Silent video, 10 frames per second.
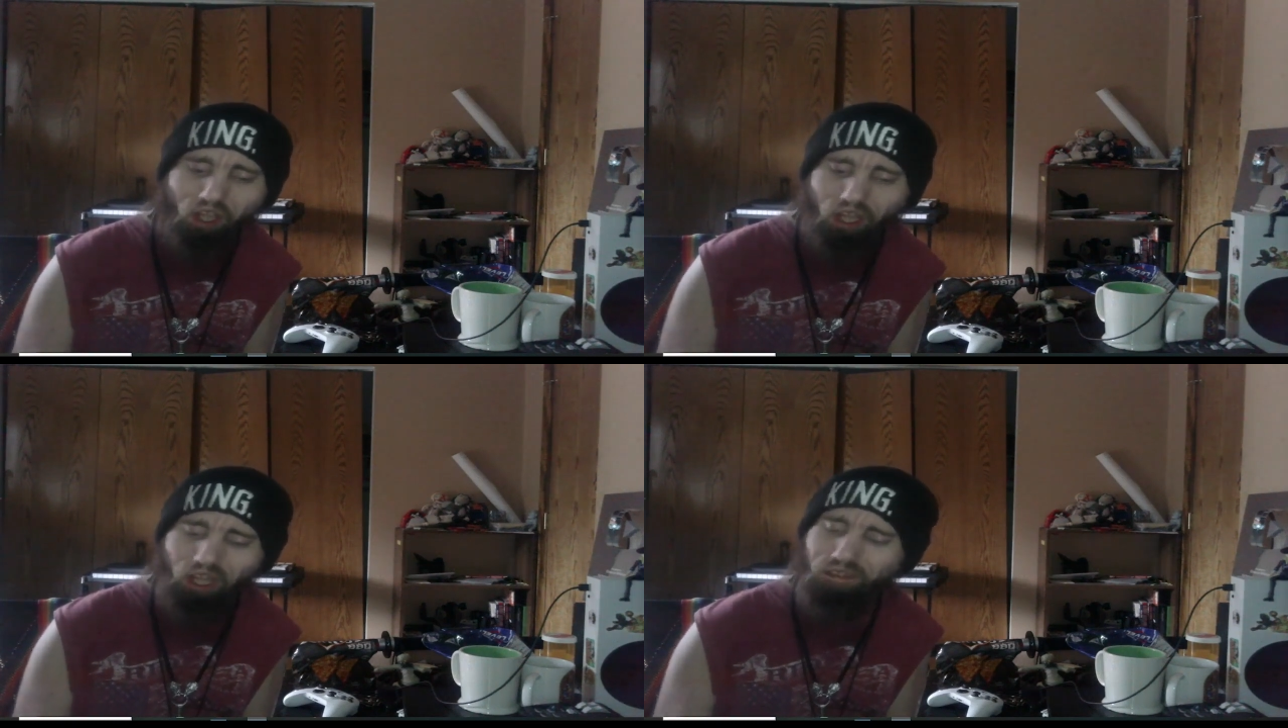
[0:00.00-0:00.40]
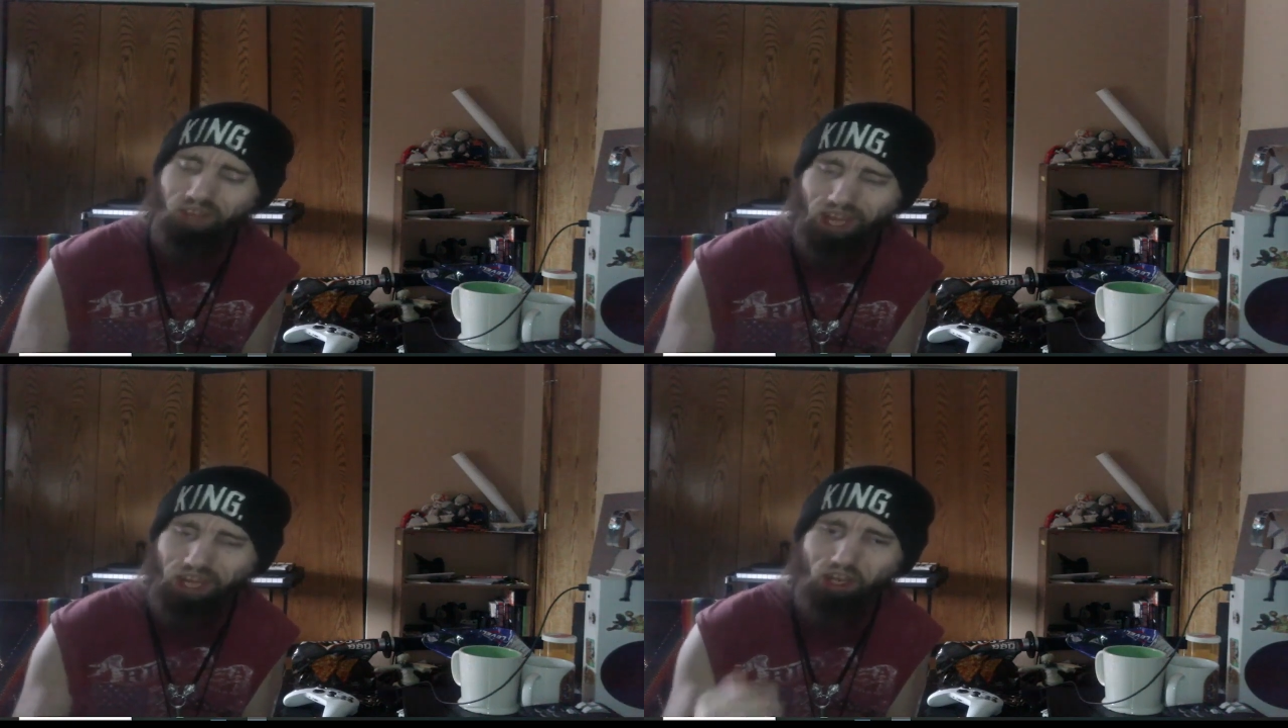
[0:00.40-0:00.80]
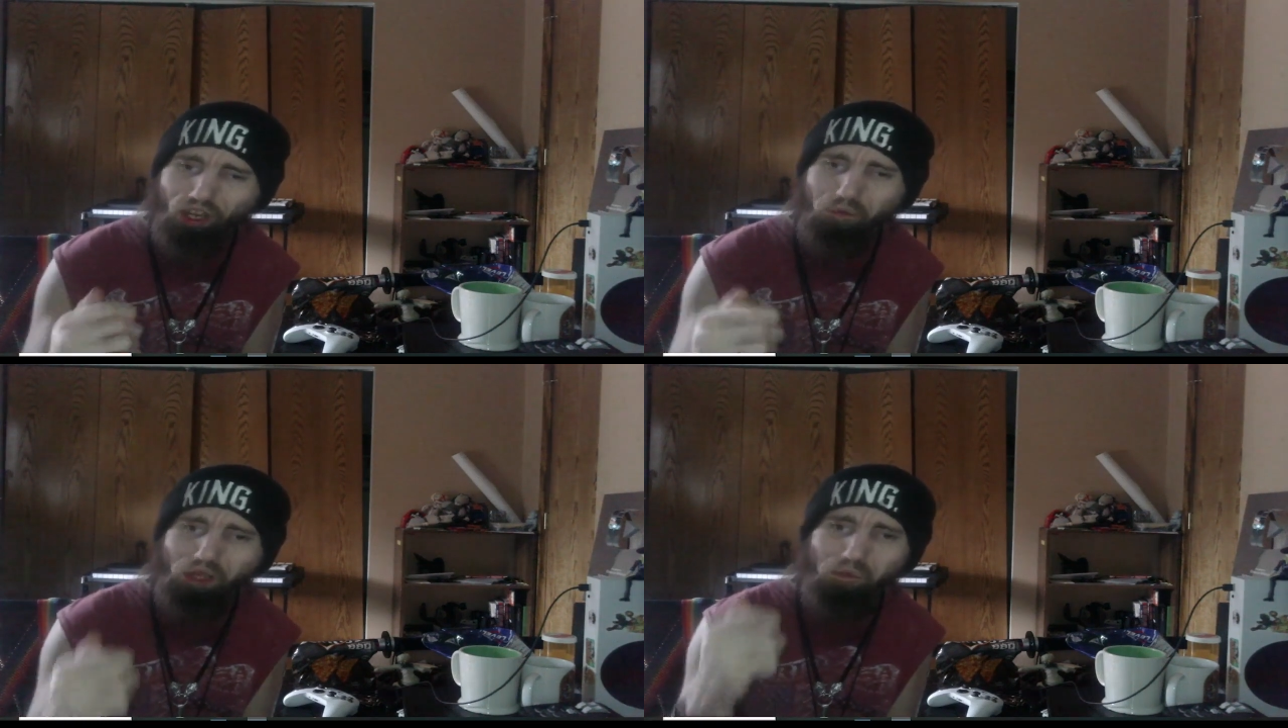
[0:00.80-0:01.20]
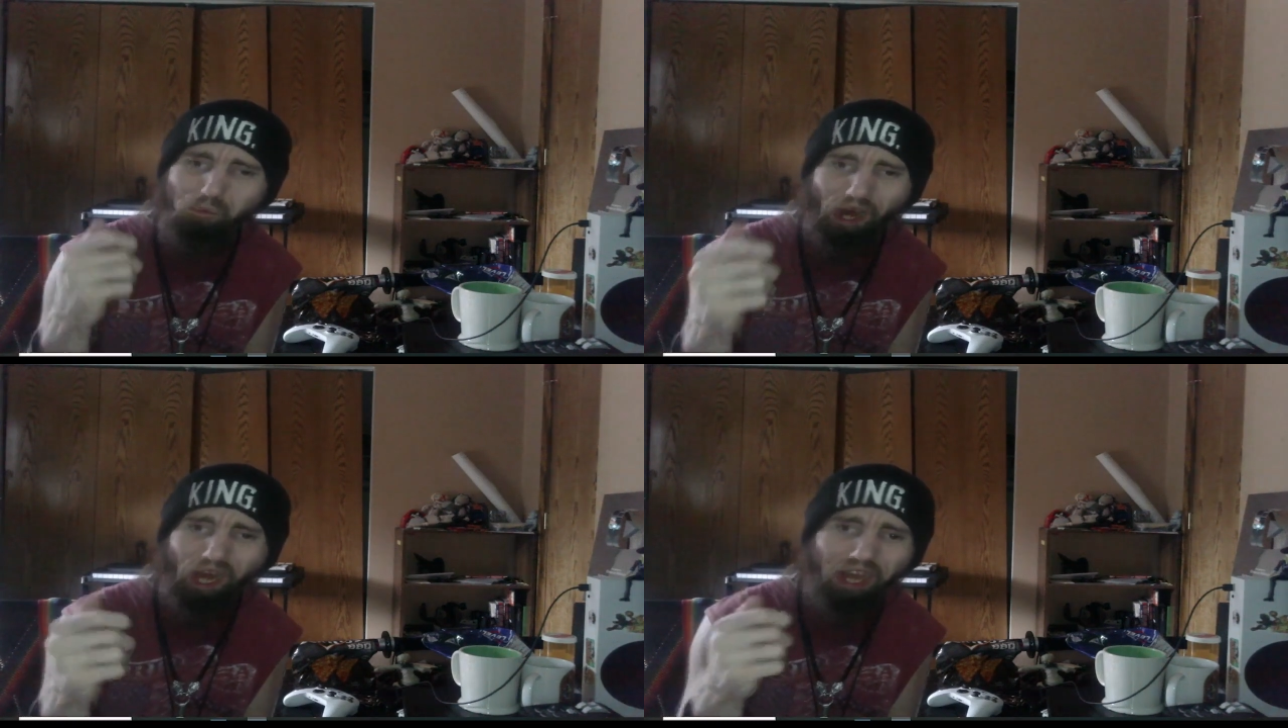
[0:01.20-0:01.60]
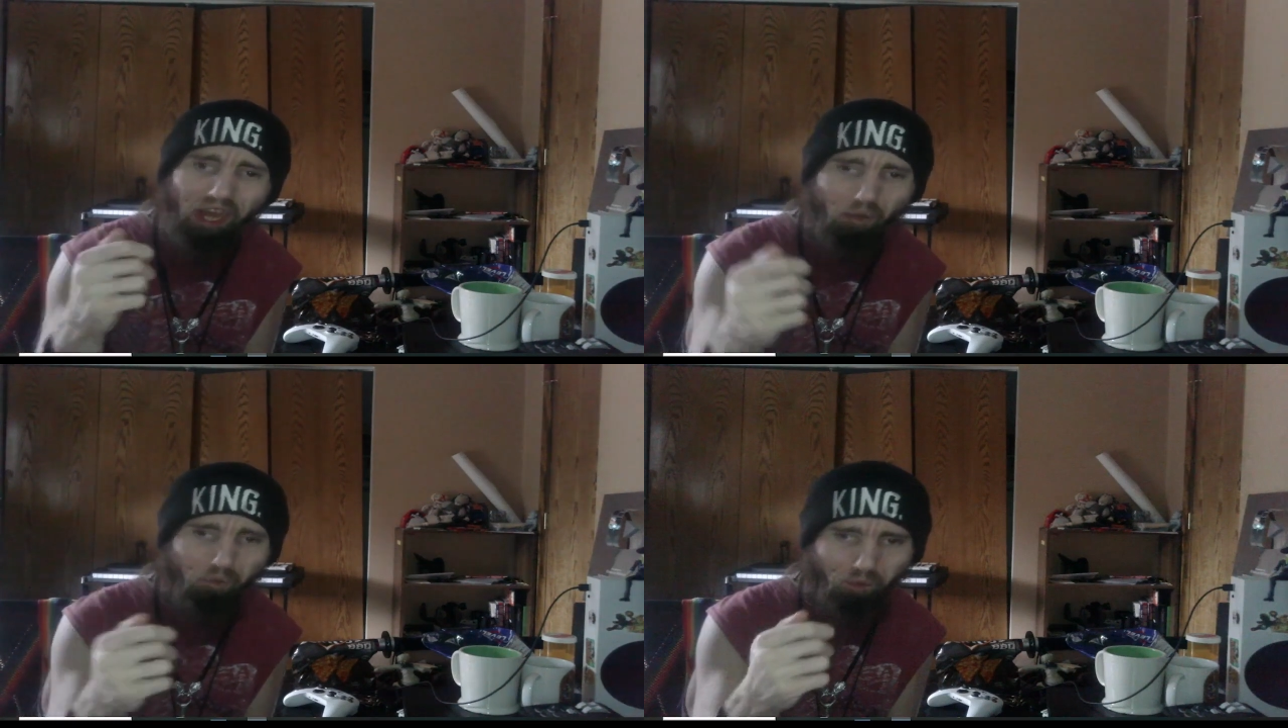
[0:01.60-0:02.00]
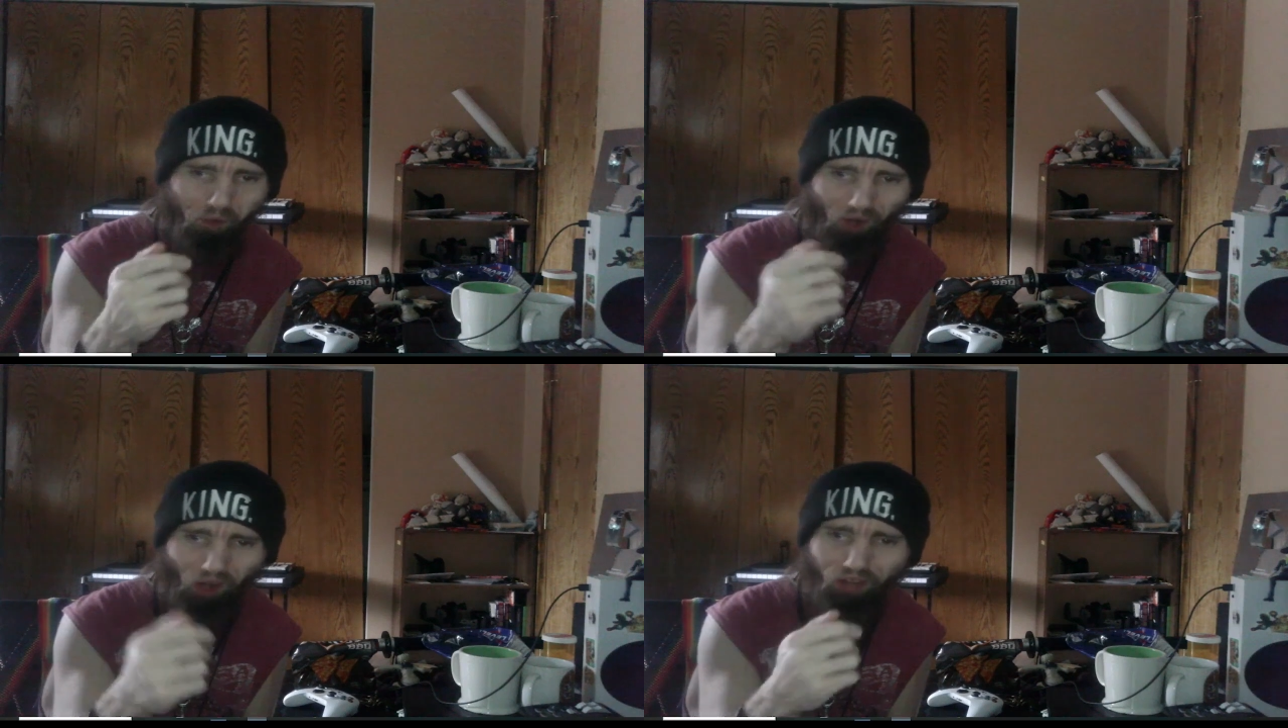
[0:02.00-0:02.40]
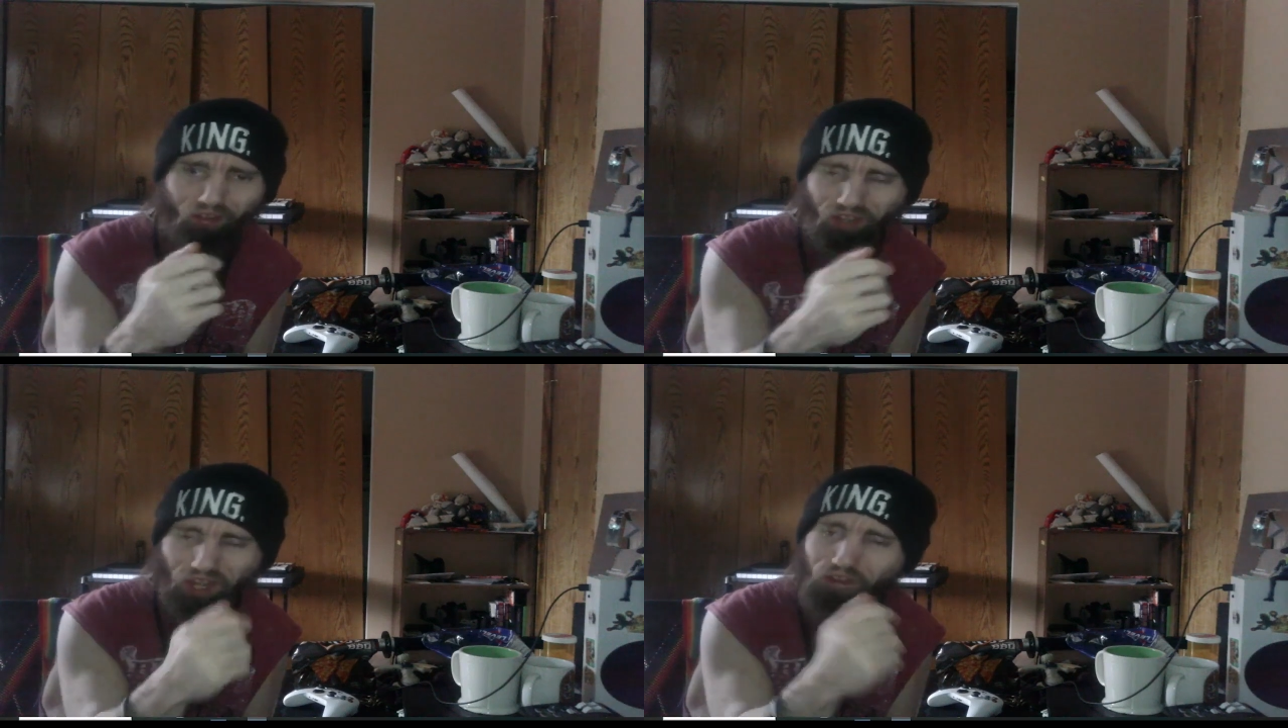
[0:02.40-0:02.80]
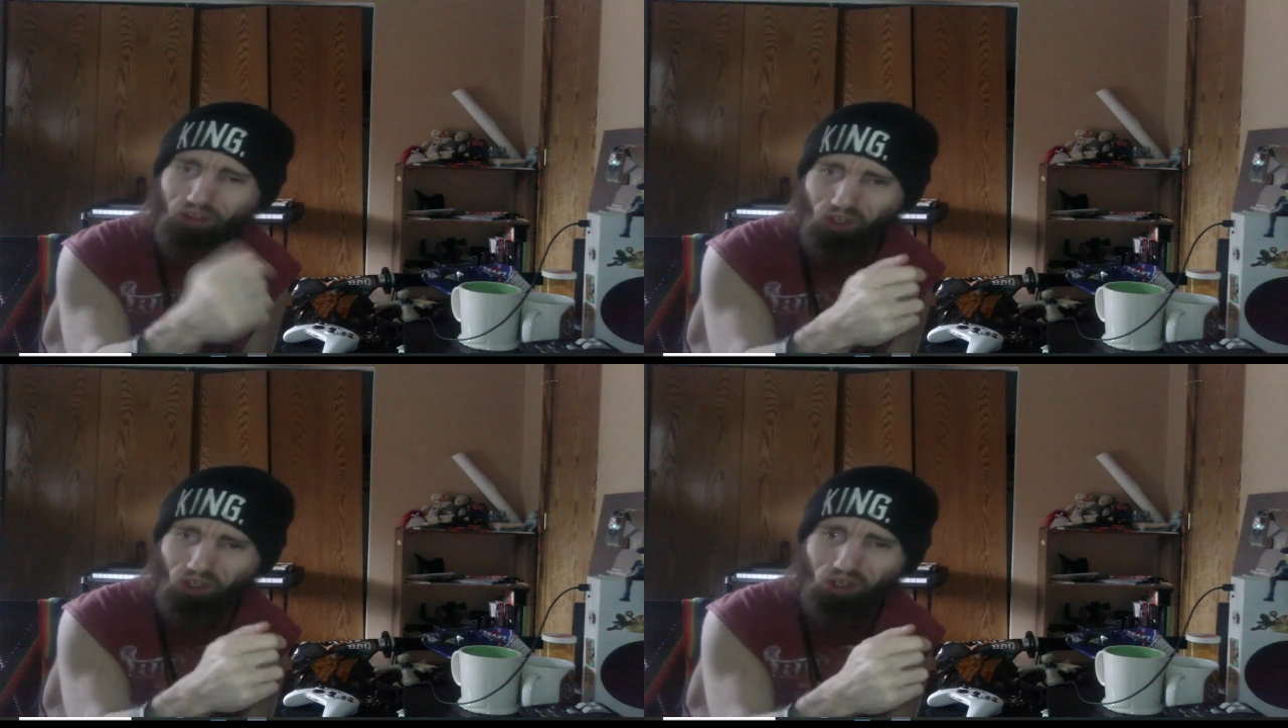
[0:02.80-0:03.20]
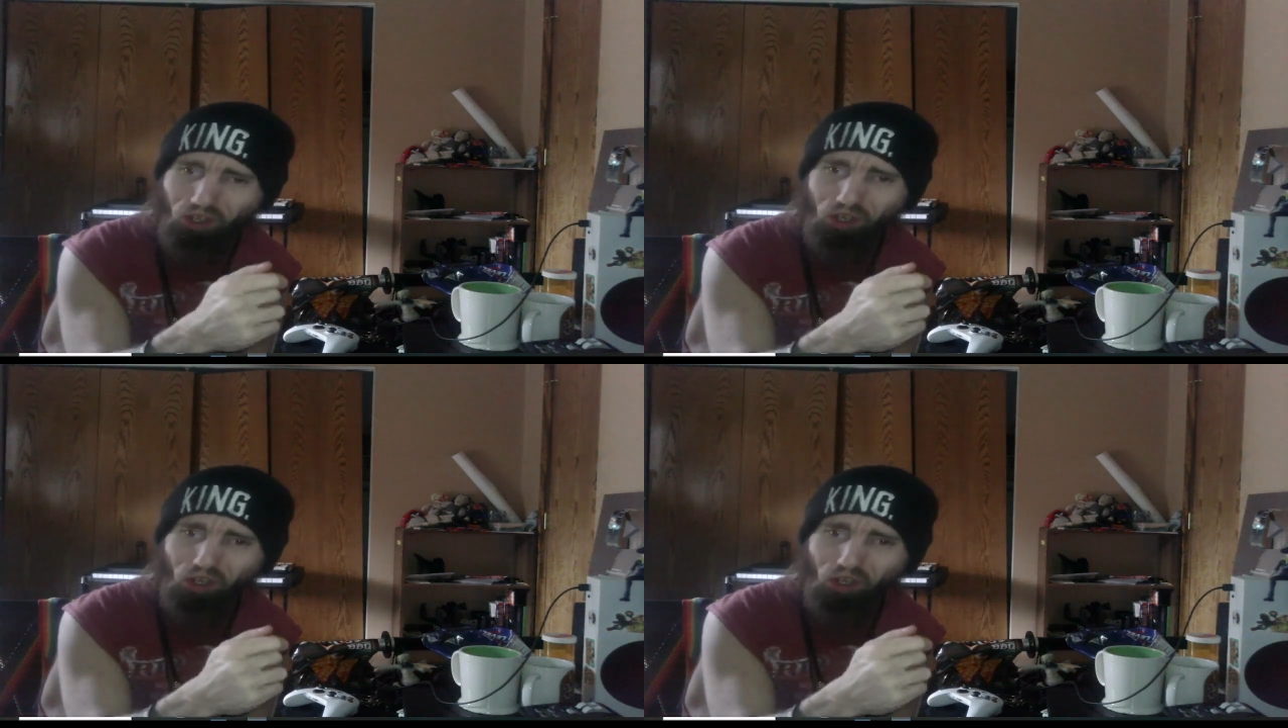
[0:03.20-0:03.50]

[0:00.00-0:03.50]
is handed to me by a processor,